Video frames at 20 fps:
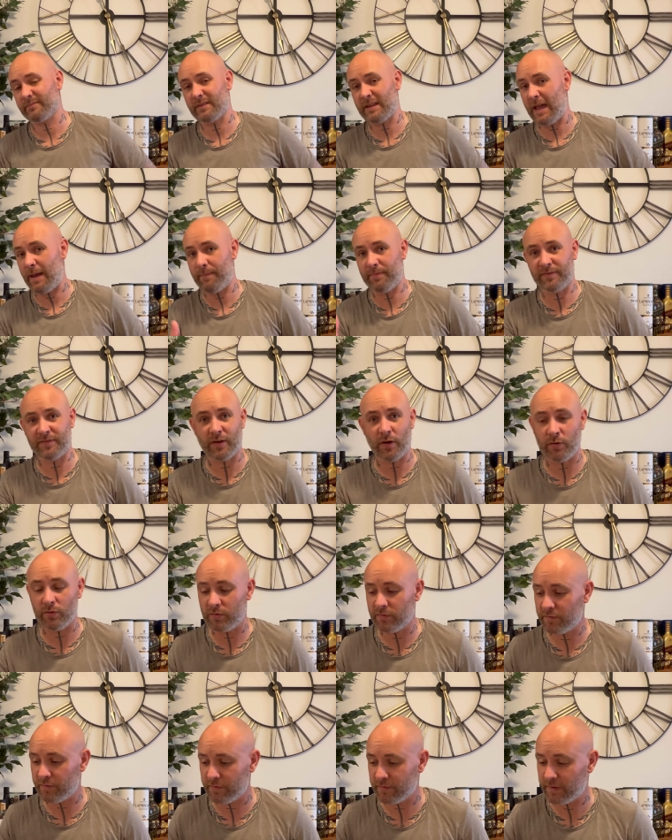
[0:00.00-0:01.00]

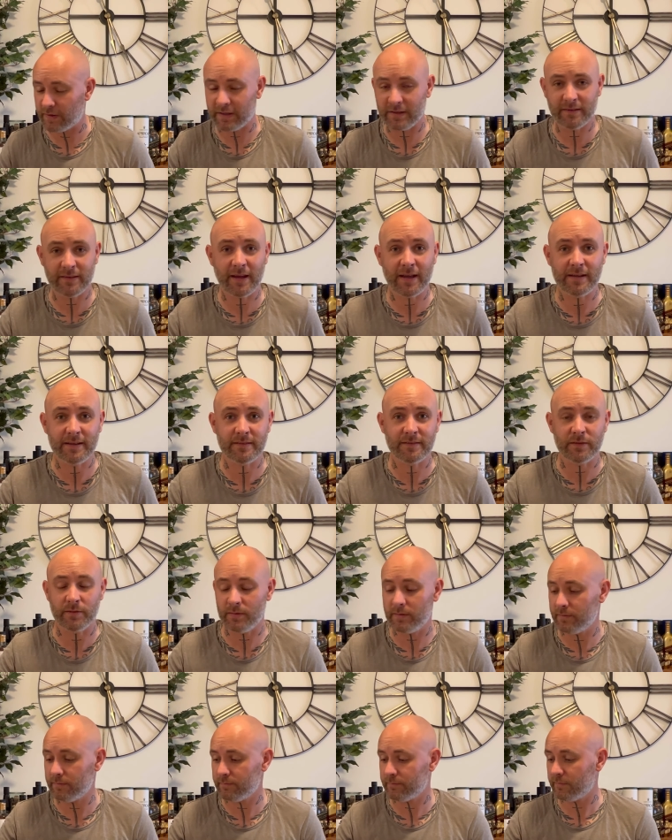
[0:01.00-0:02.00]
episodes for fucking days
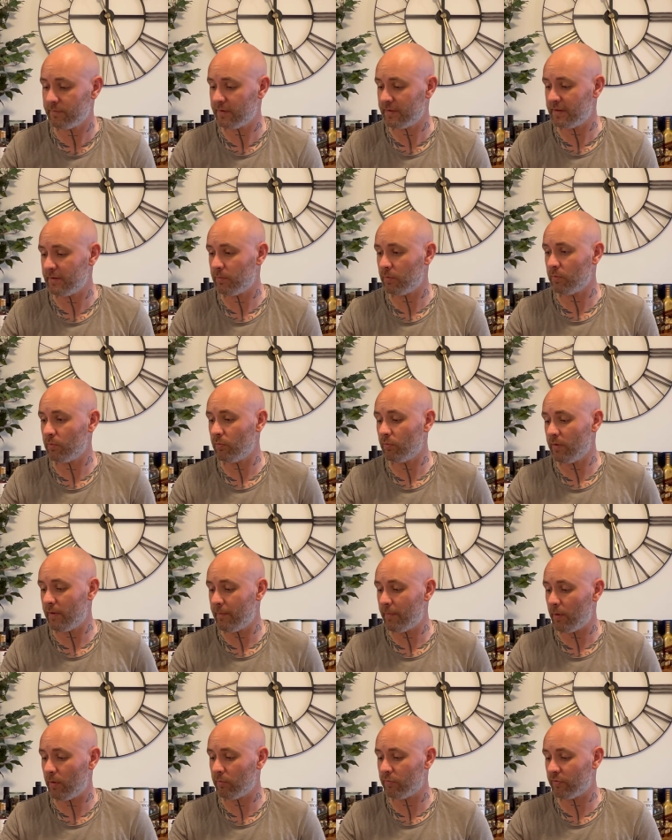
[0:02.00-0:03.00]
doing. I did all their
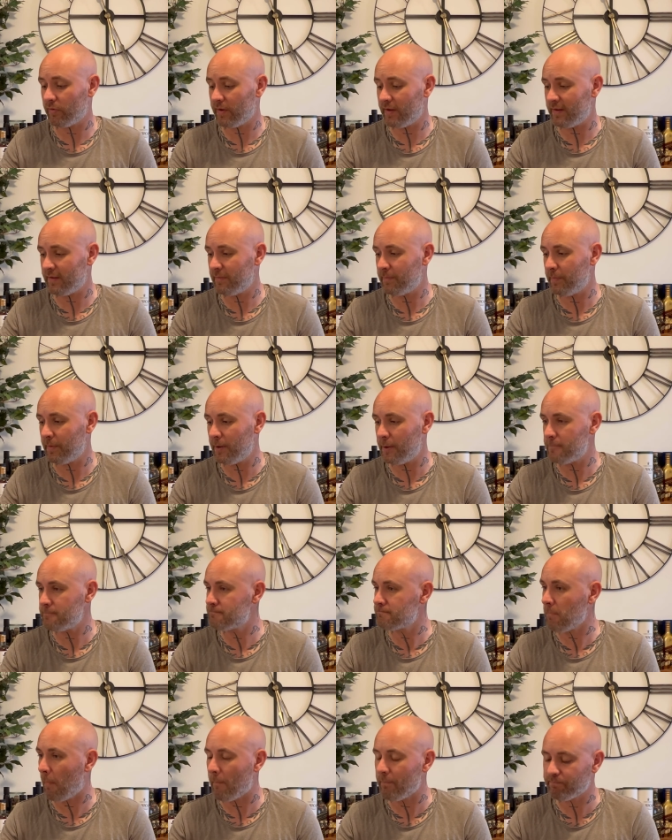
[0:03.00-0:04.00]
bottles of this, but
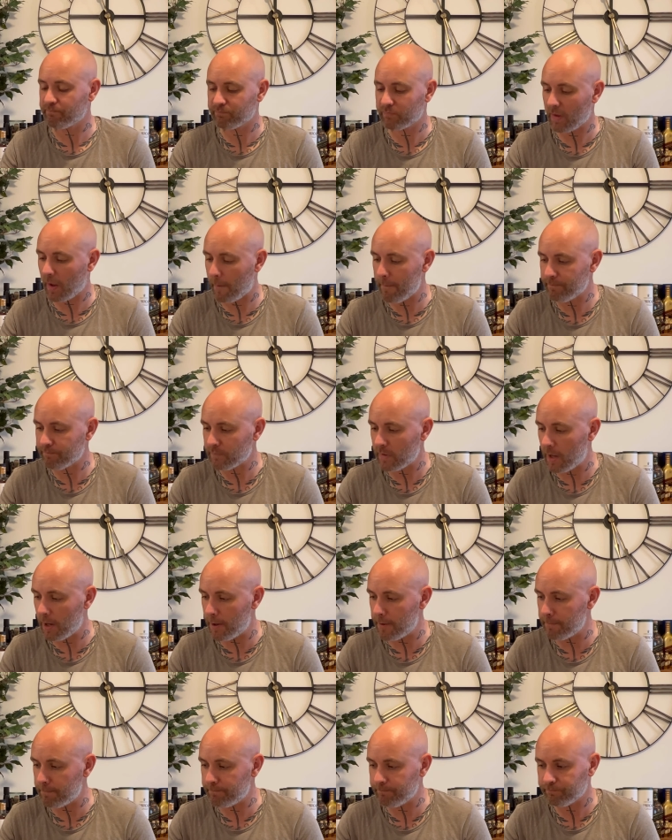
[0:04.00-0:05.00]

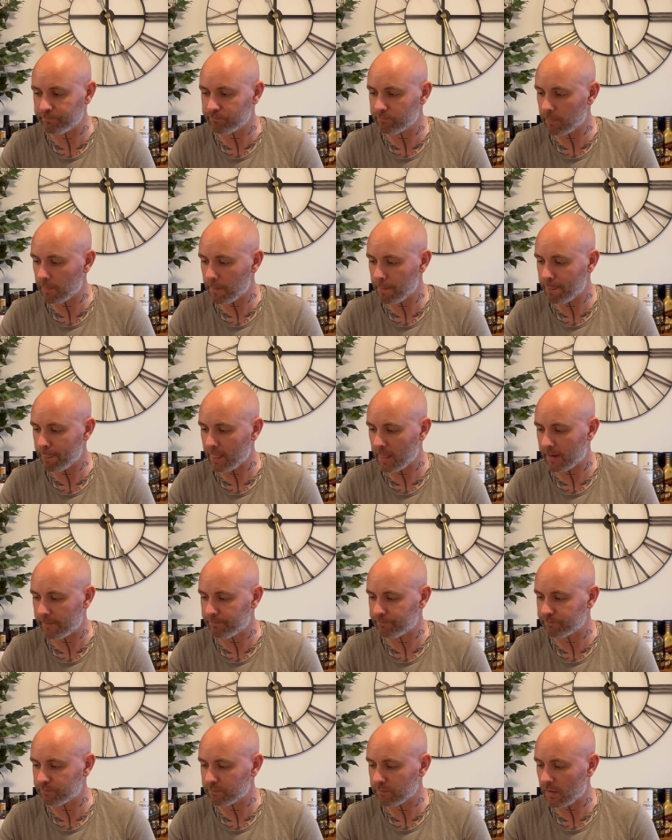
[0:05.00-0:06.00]
um,
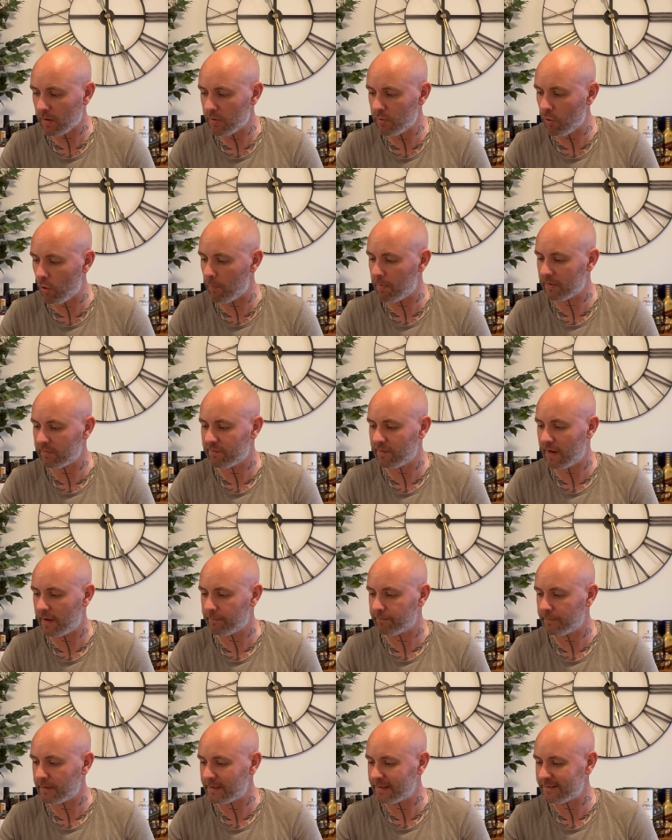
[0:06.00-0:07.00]
not a big
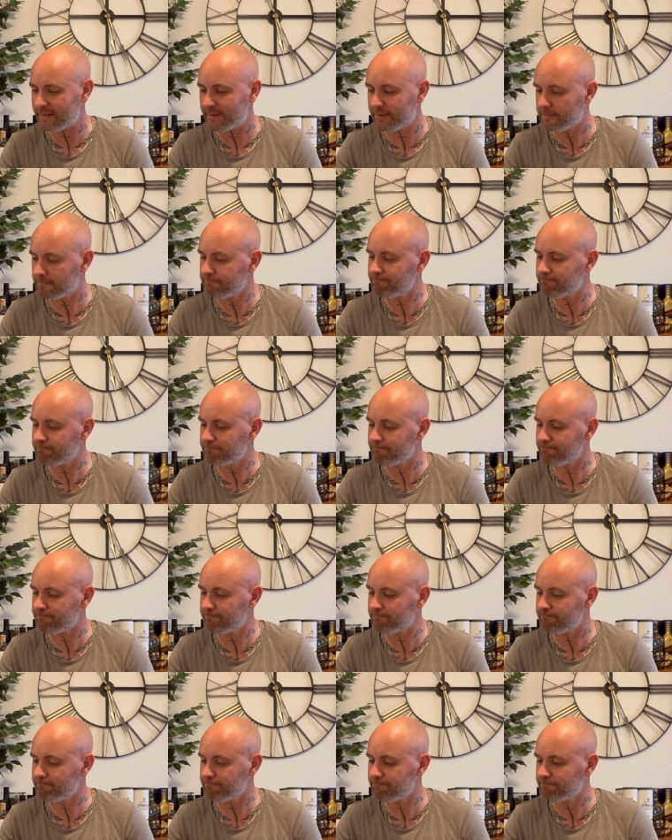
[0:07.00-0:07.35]
fan. And